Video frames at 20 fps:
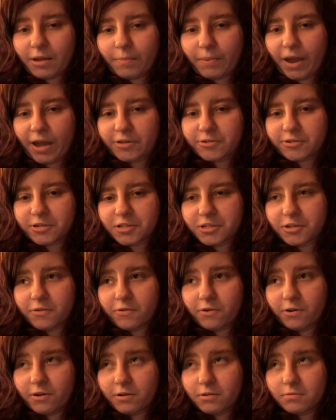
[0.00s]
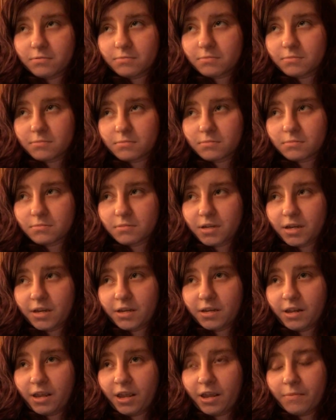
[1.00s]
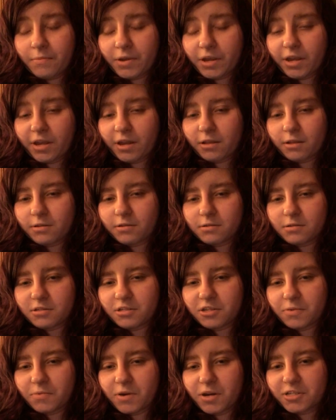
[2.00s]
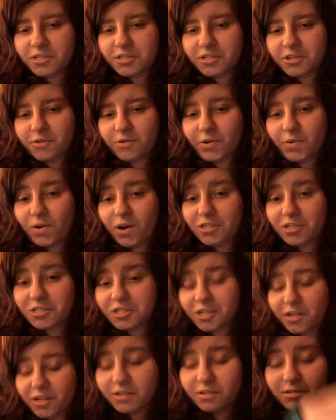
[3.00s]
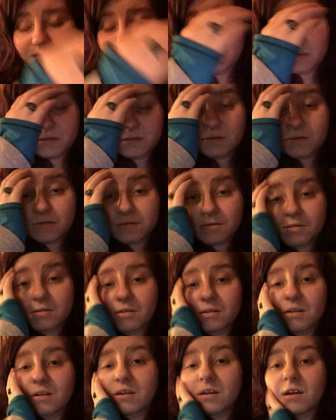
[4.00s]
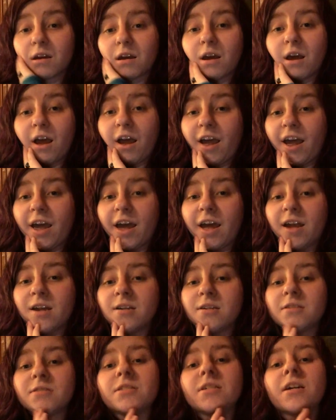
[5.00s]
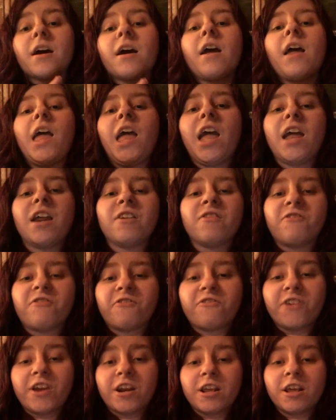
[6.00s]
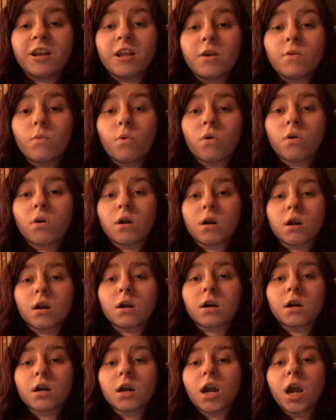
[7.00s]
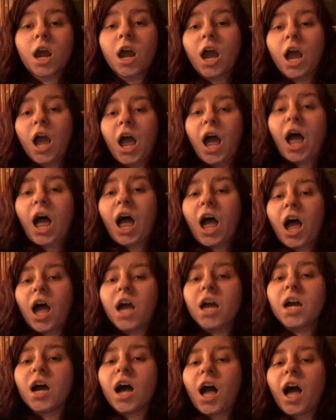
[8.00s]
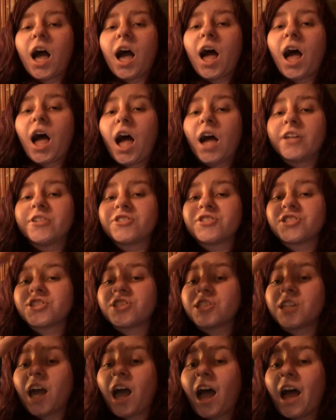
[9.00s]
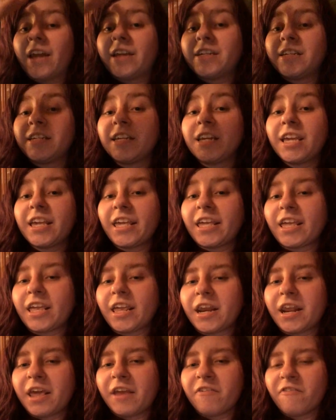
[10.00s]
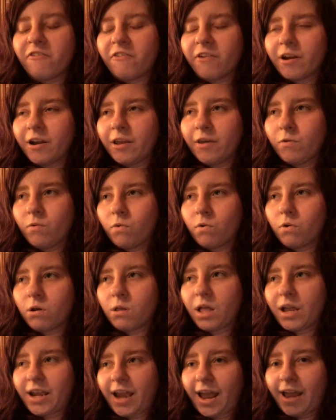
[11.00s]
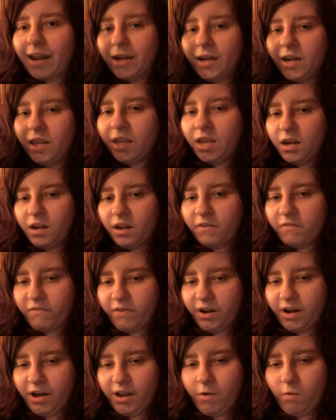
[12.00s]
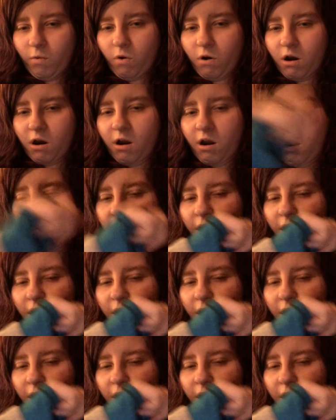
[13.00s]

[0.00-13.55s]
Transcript: Patrick Stewart and Ian McKellen too much to quit watching it. And Infinity War, I need Infinity War. Like, I need Infinity War.